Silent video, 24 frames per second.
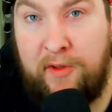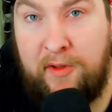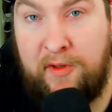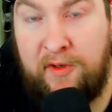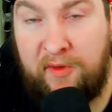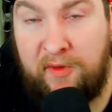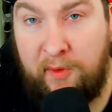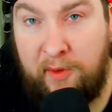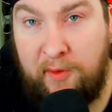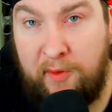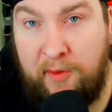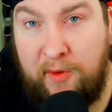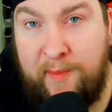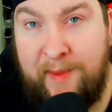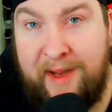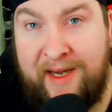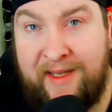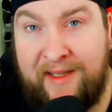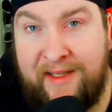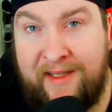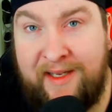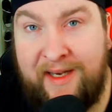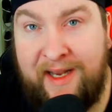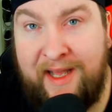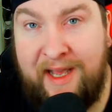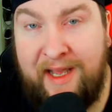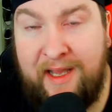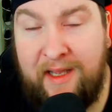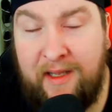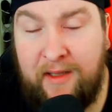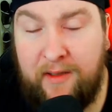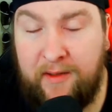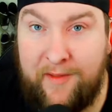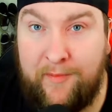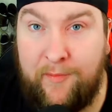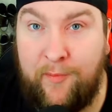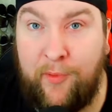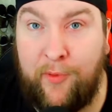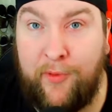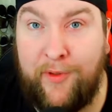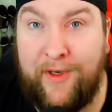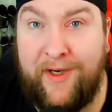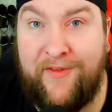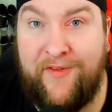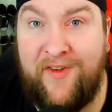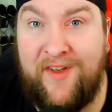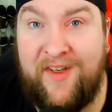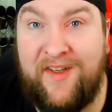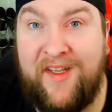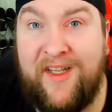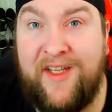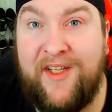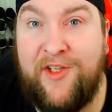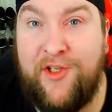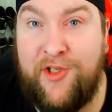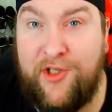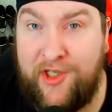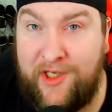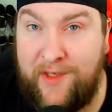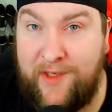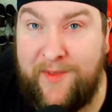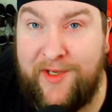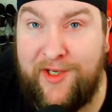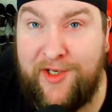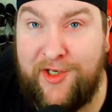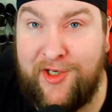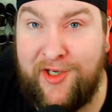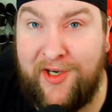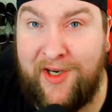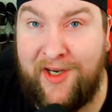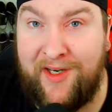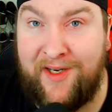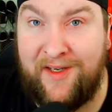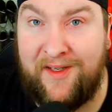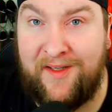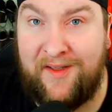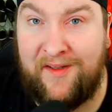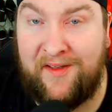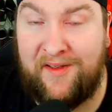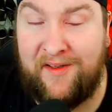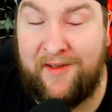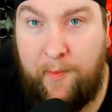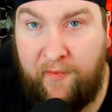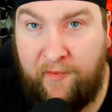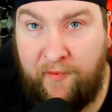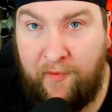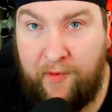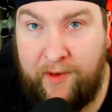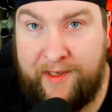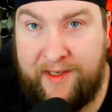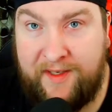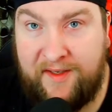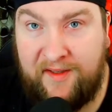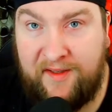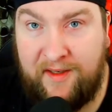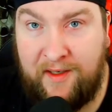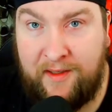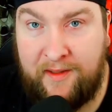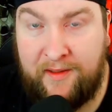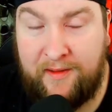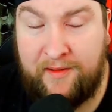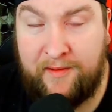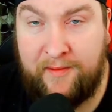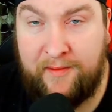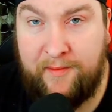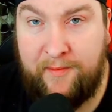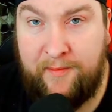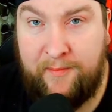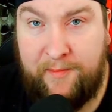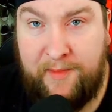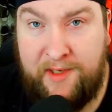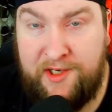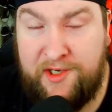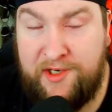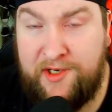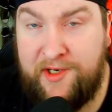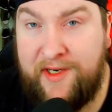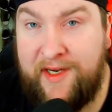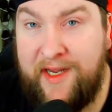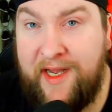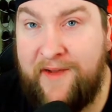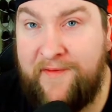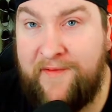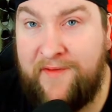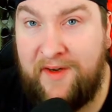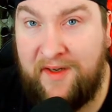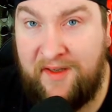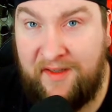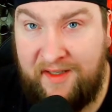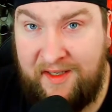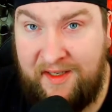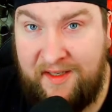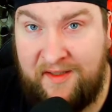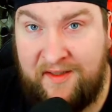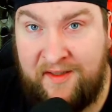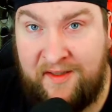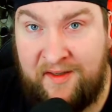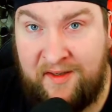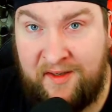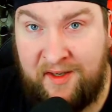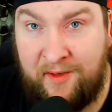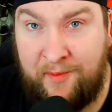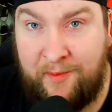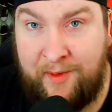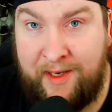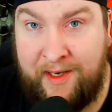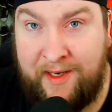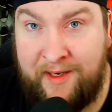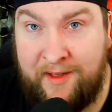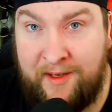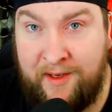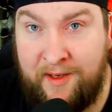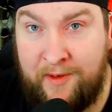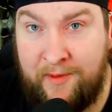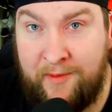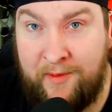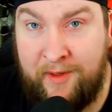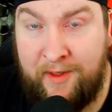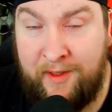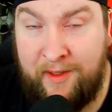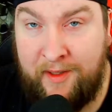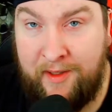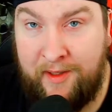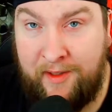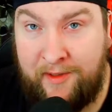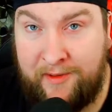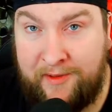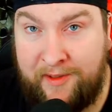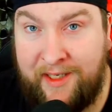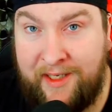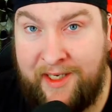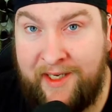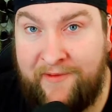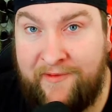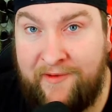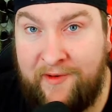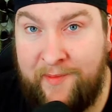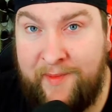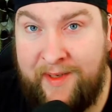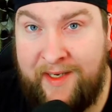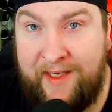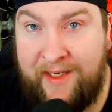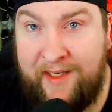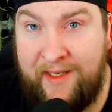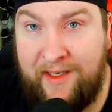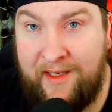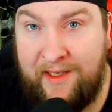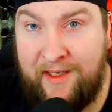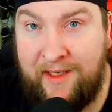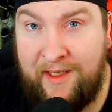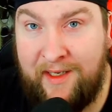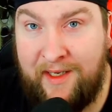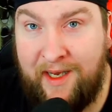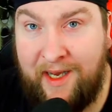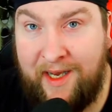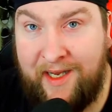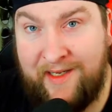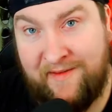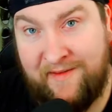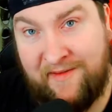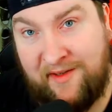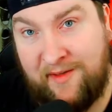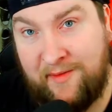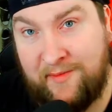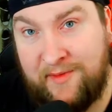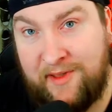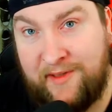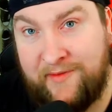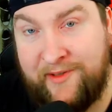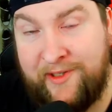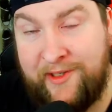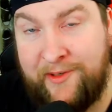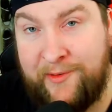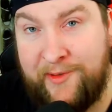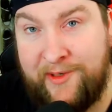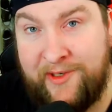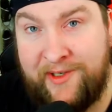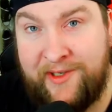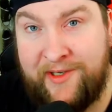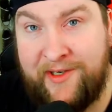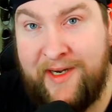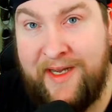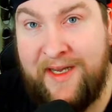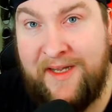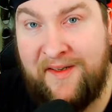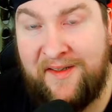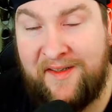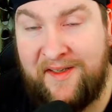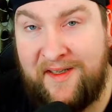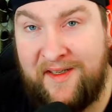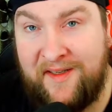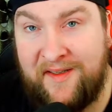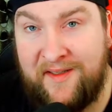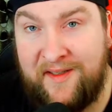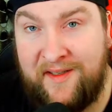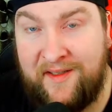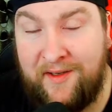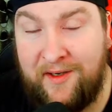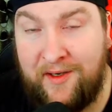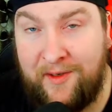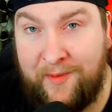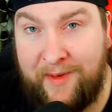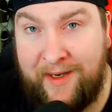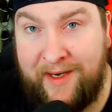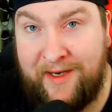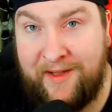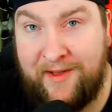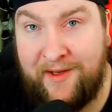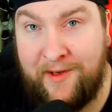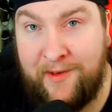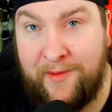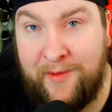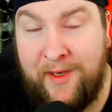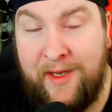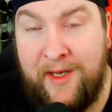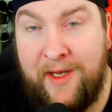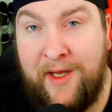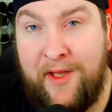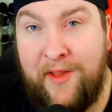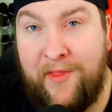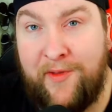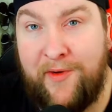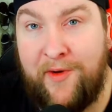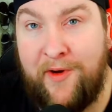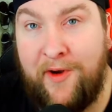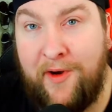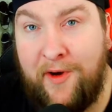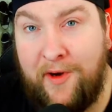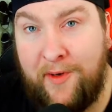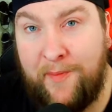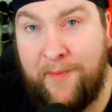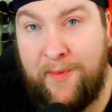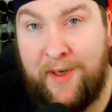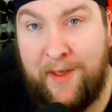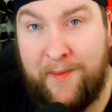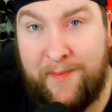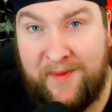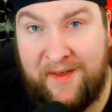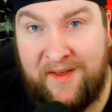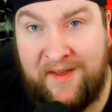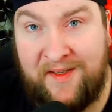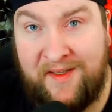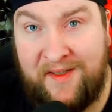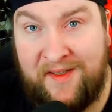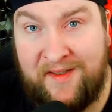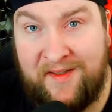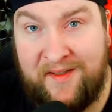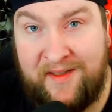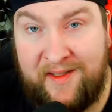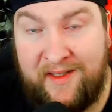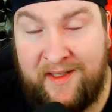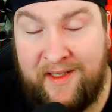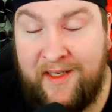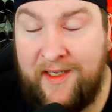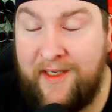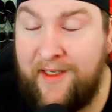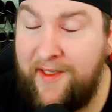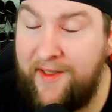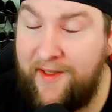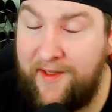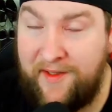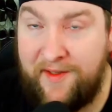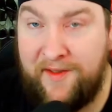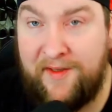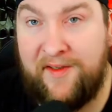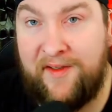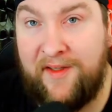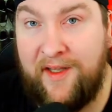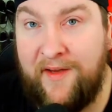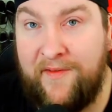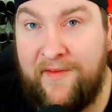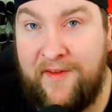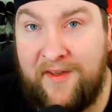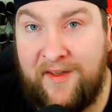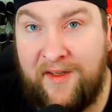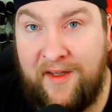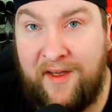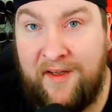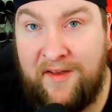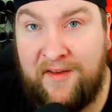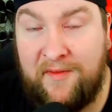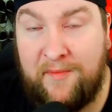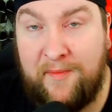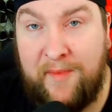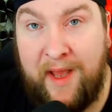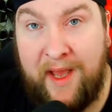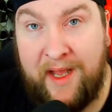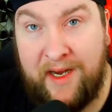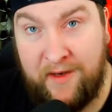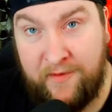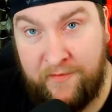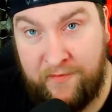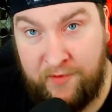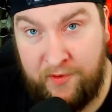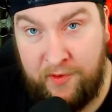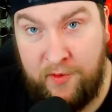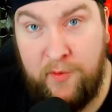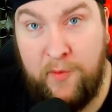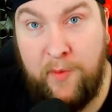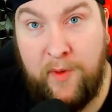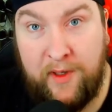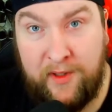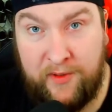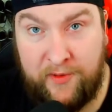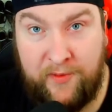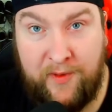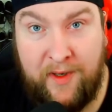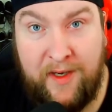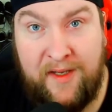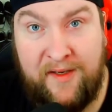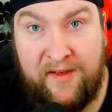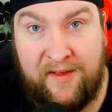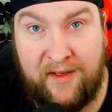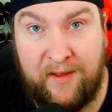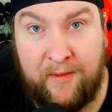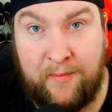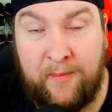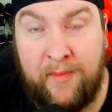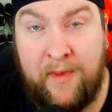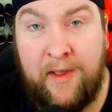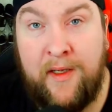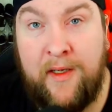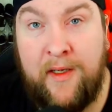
So what are we making today? Breakfast chimichangas. Before you get started, make sure you have your seasonings all ready to go. Lucky for me, I have some lovely grill your ass seasoning all ready to go. They're all-purpose seasoning. This stuff is awesome, and if you want to try some,